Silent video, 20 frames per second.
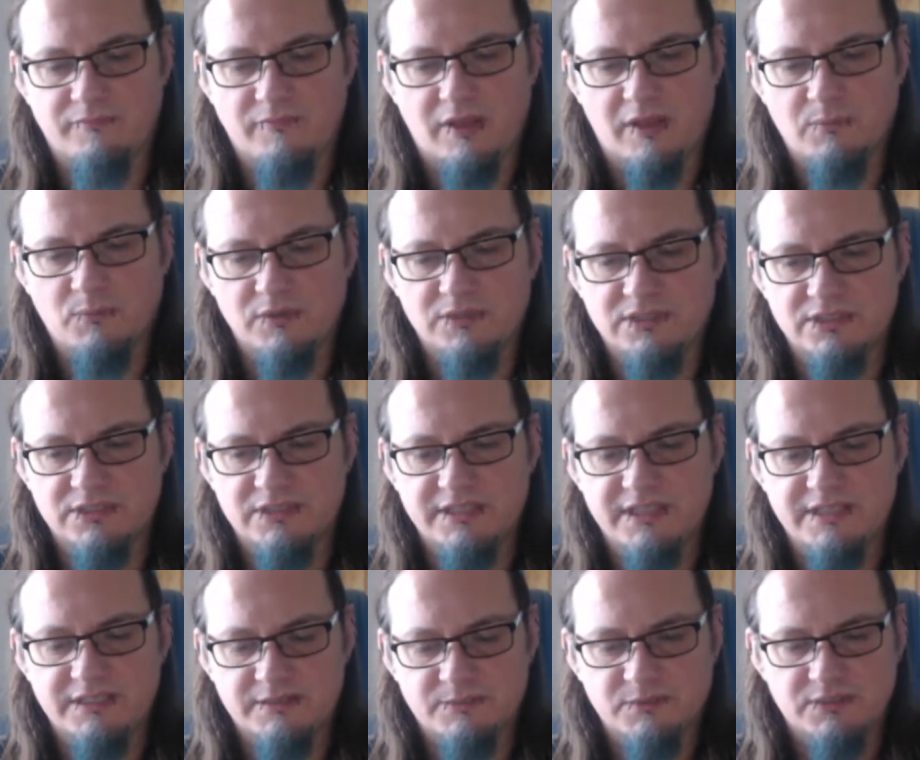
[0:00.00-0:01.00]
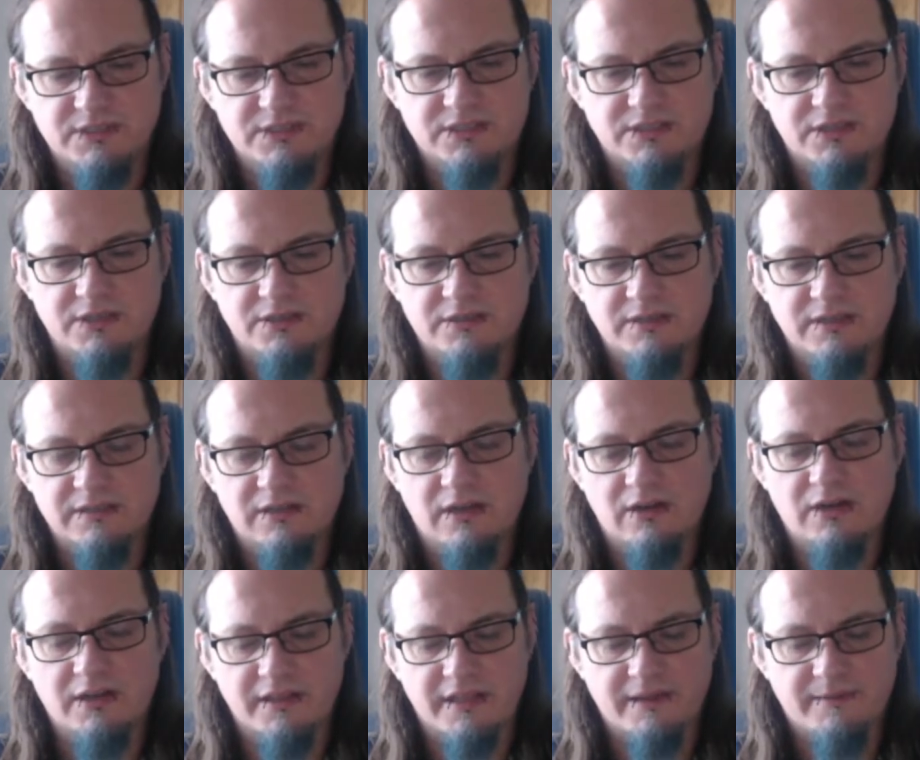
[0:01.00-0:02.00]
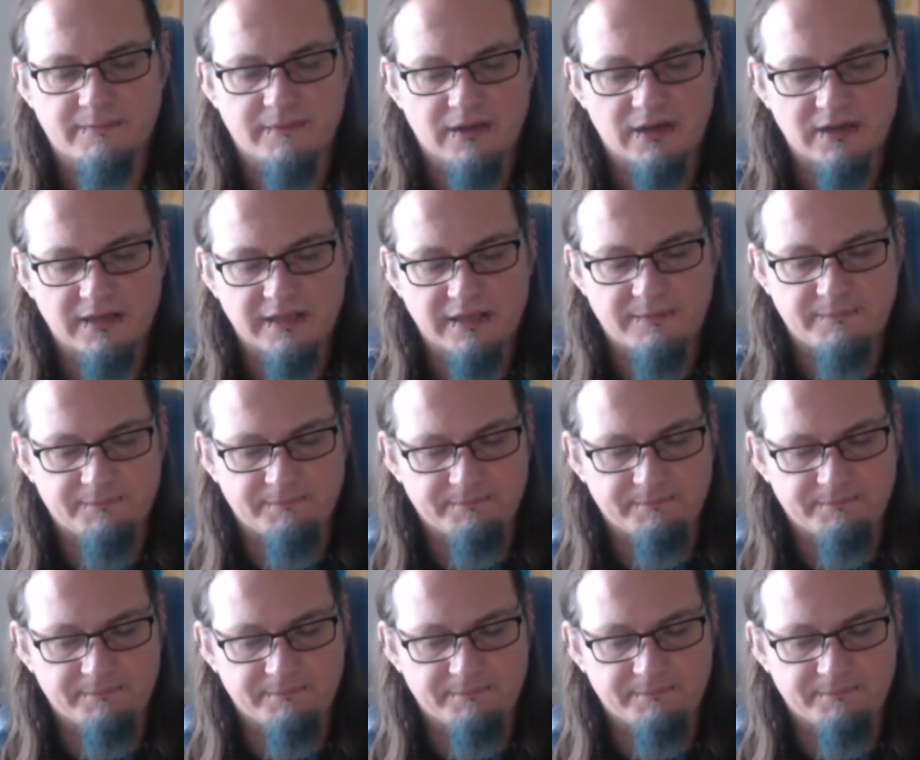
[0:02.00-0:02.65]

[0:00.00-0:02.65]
which is good. I like that. I like that.